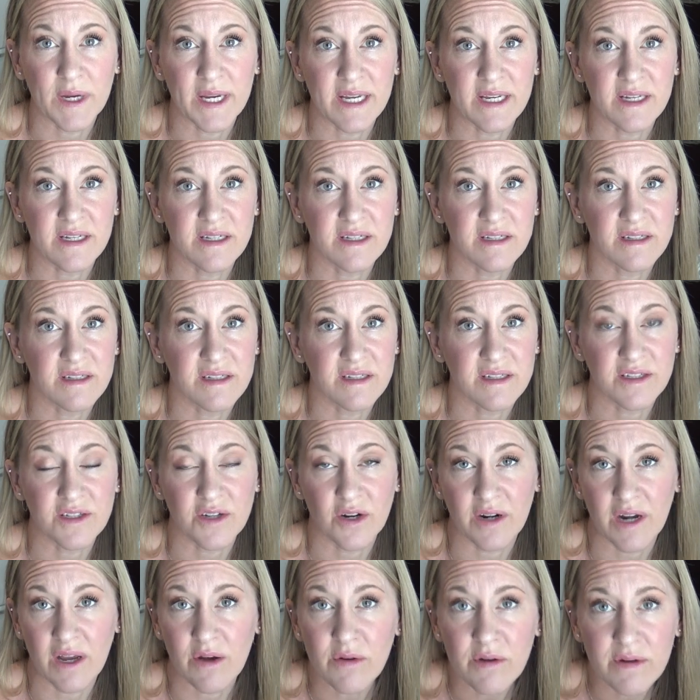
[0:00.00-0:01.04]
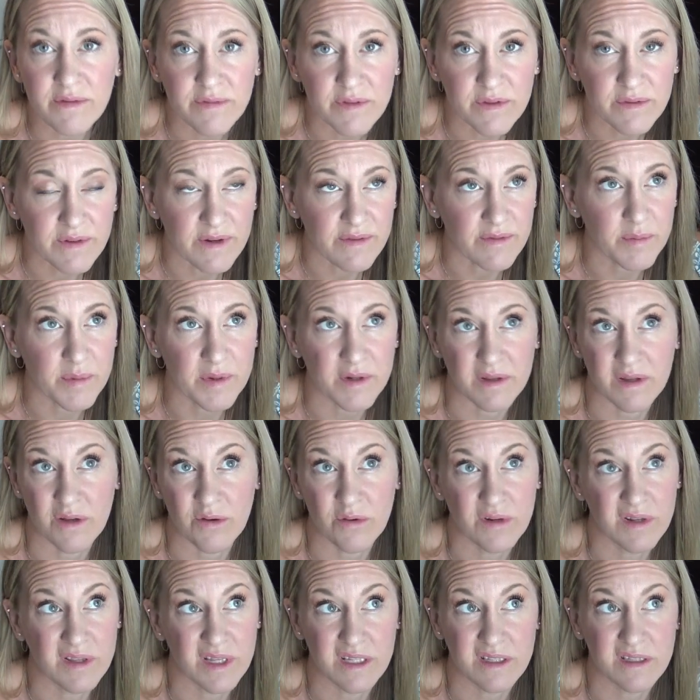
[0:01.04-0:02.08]
way to start out if you've never been
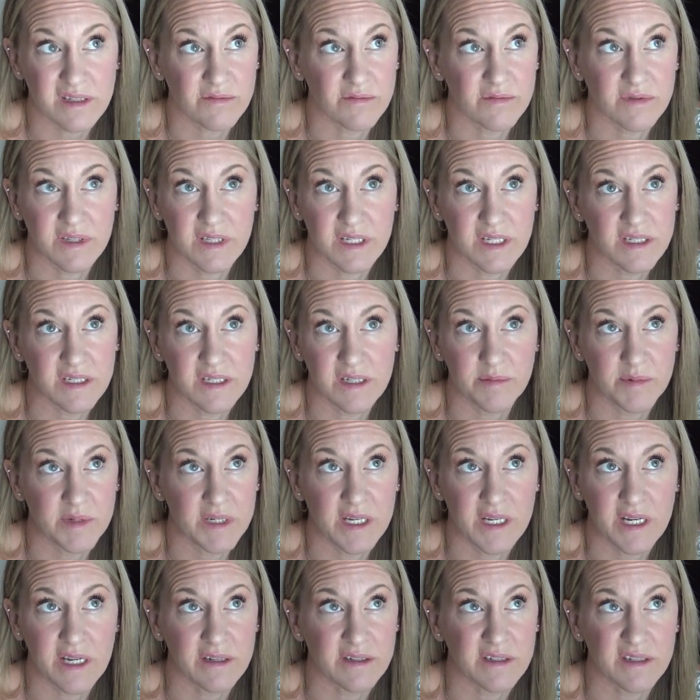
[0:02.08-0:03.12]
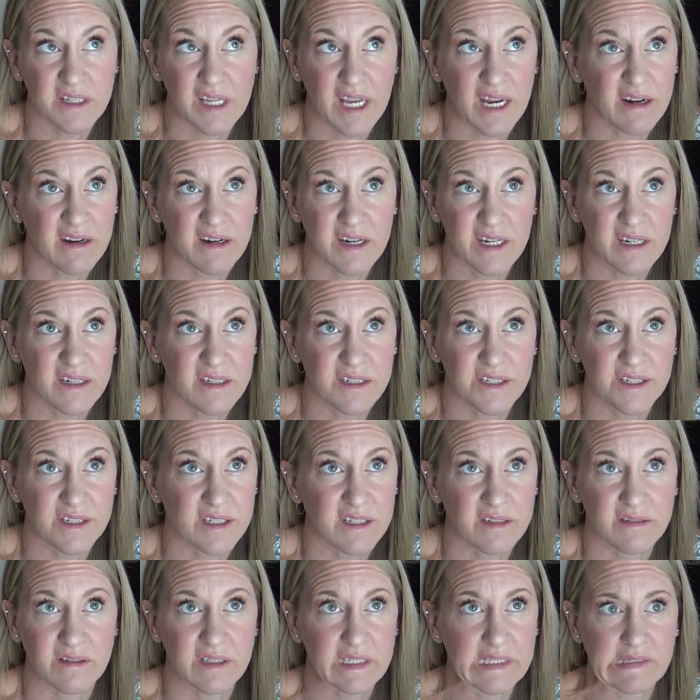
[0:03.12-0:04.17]
alone and that's really intimidating or scary or just
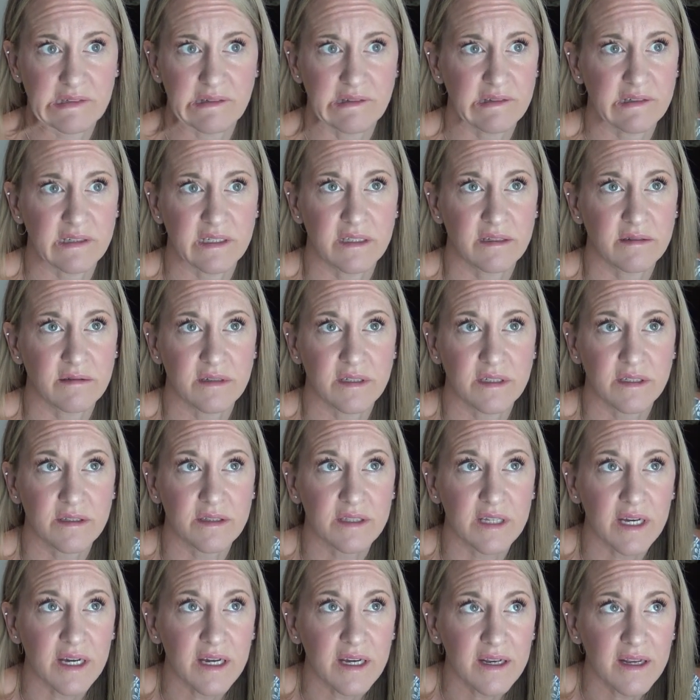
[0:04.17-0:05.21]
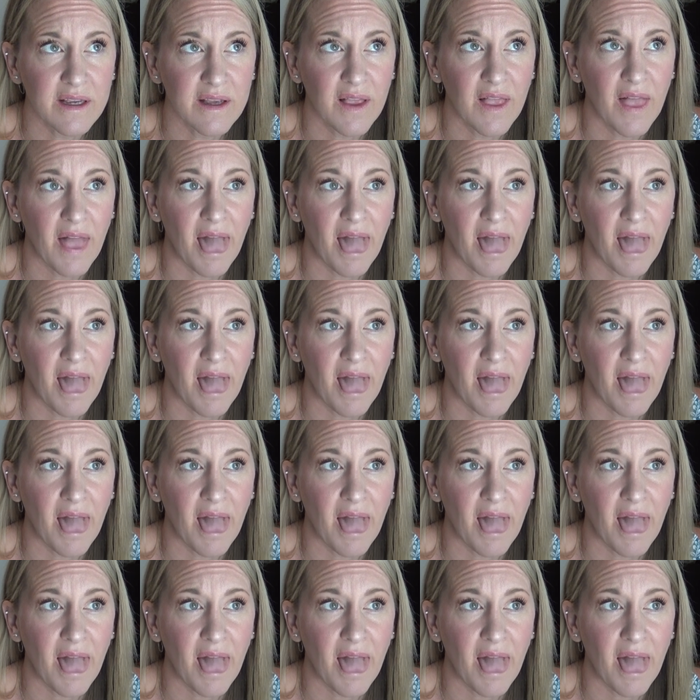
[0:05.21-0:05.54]
sounds like, ugh, I don't want to do that.